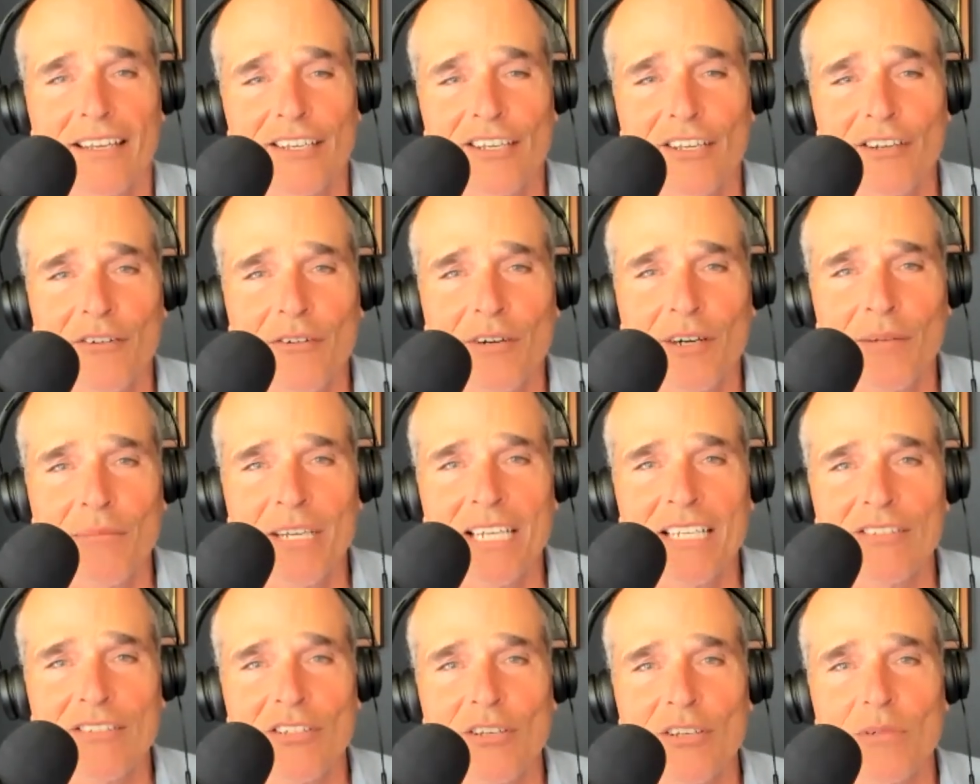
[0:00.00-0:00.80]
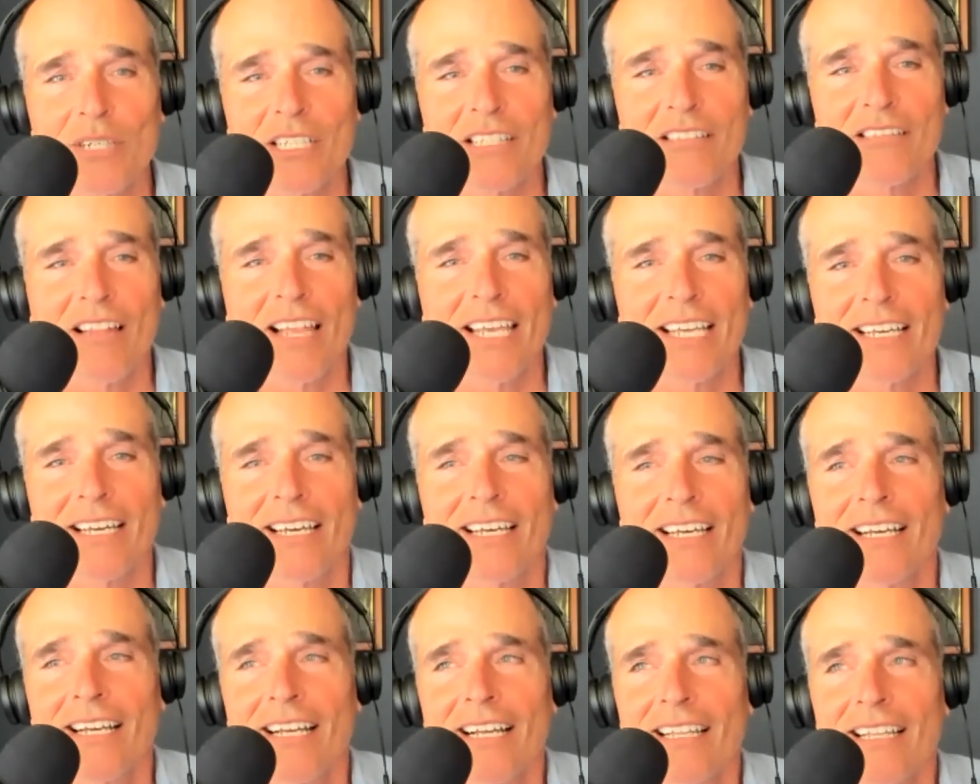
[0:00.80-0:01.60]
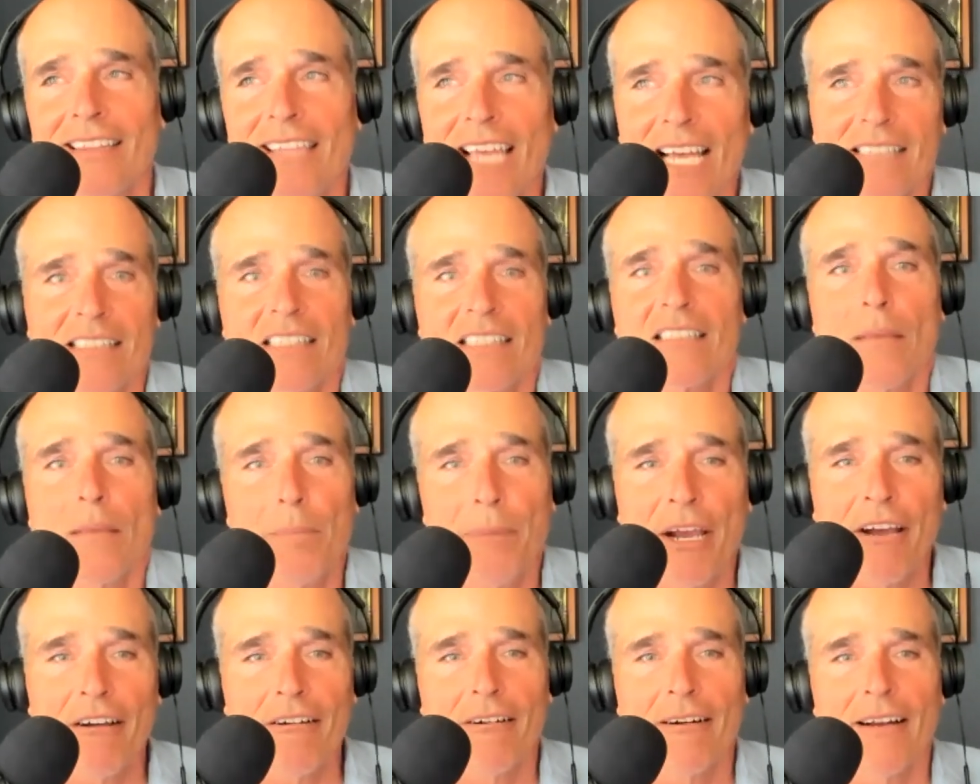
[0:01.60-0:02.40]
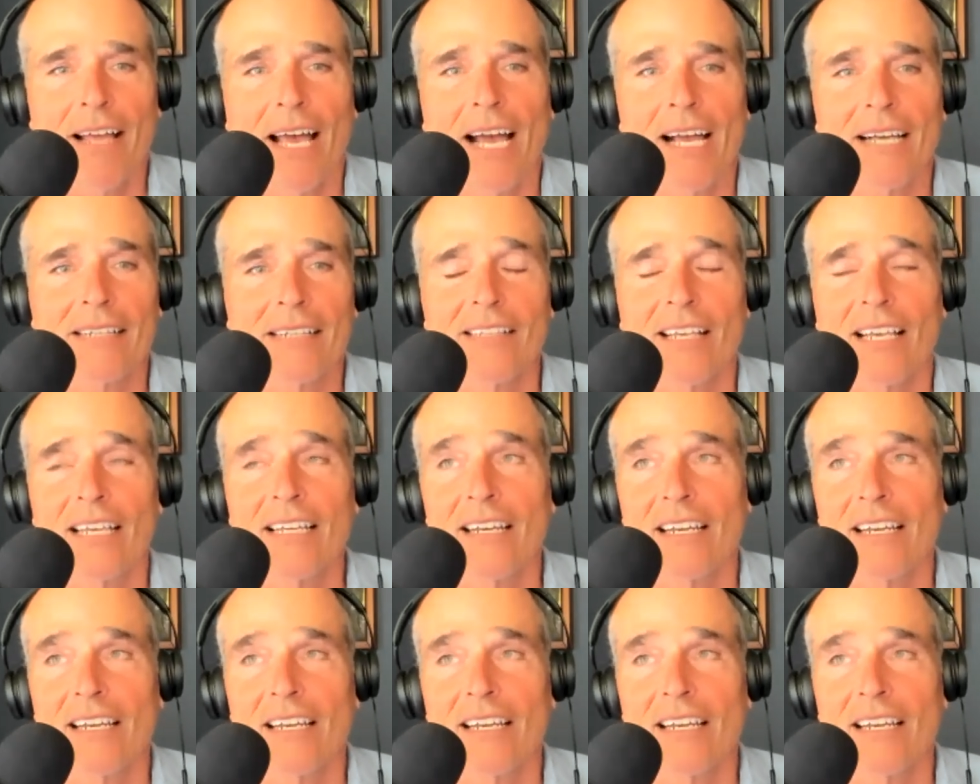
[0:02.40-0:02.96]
You know what I mean? So it's like that's the paradox.